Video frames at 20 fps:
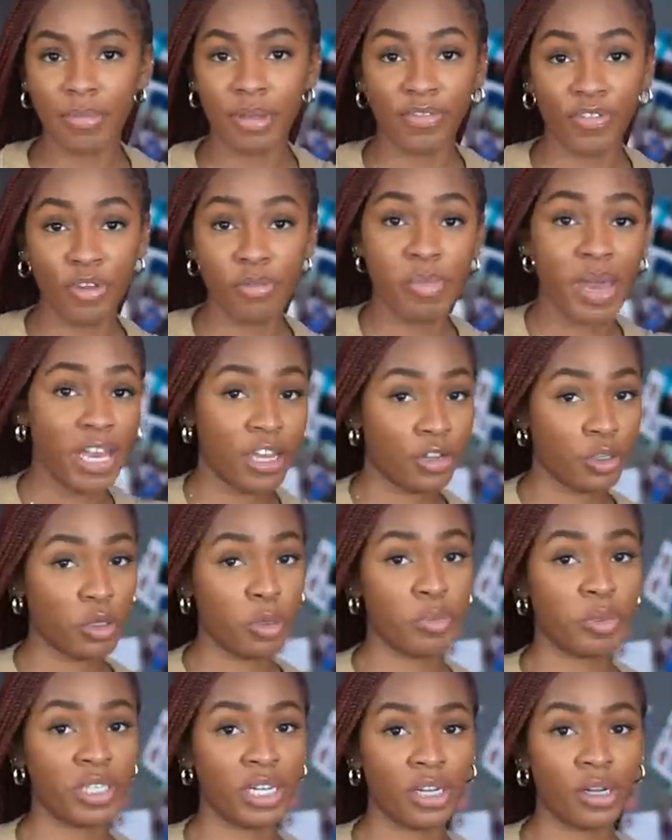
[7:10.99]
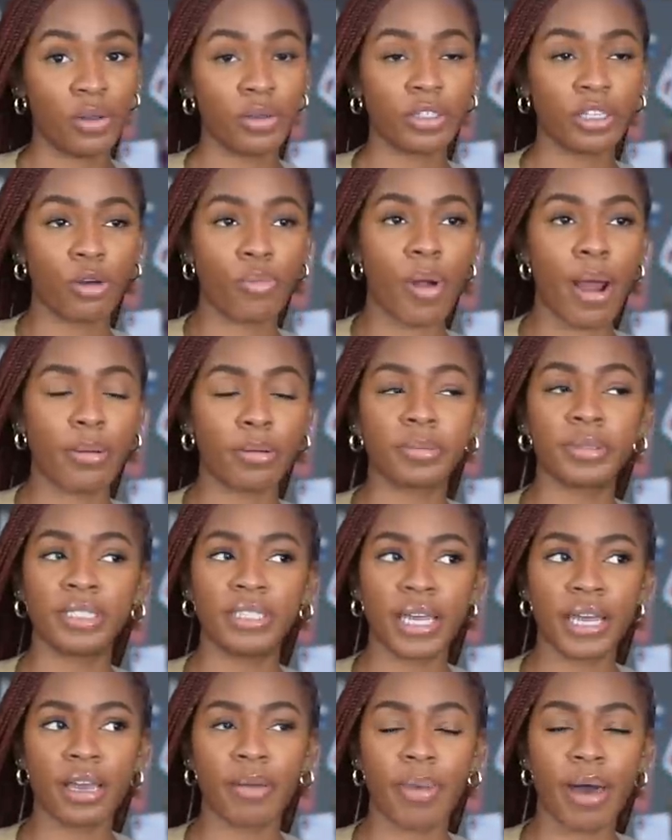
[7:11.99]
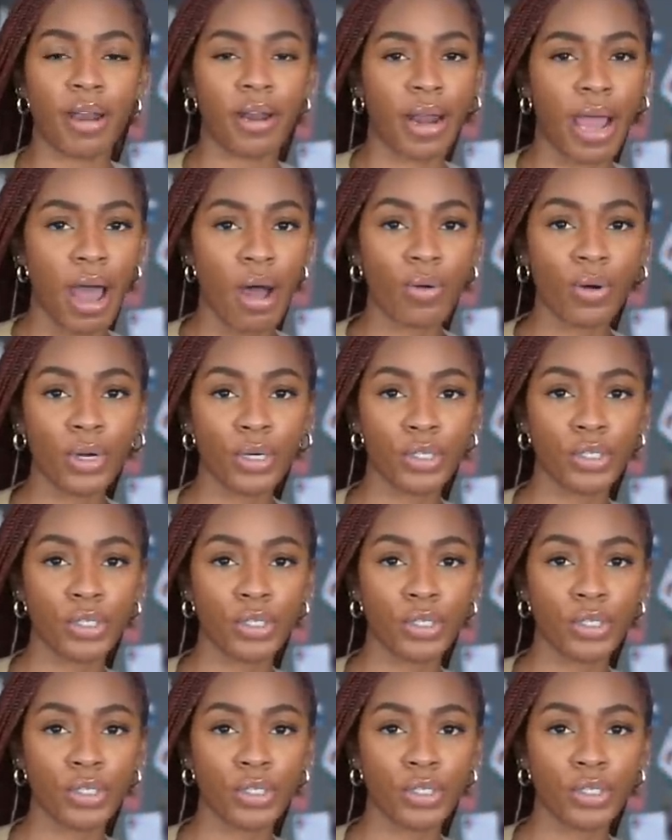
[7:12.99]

If you bake your sweet potatoes, they'll probably take about an hour.